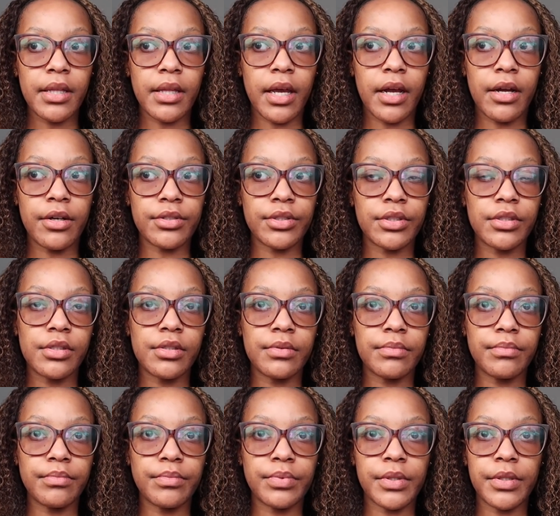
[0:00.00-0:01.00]
like I was
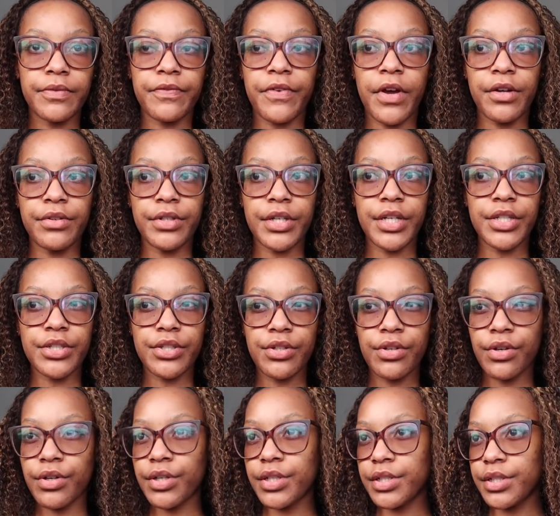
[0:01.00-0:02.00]
gonna put foundation
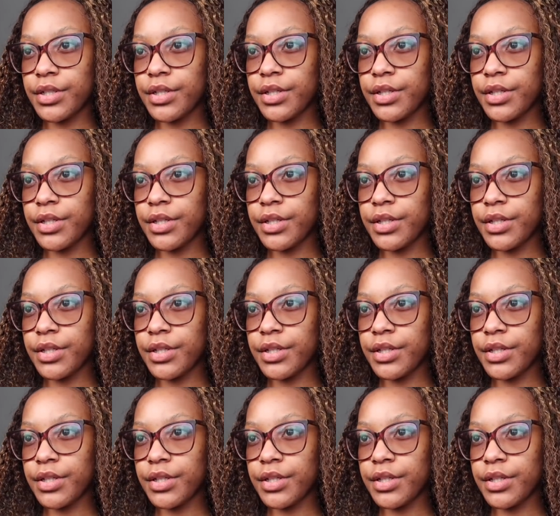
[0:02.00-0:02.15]
on and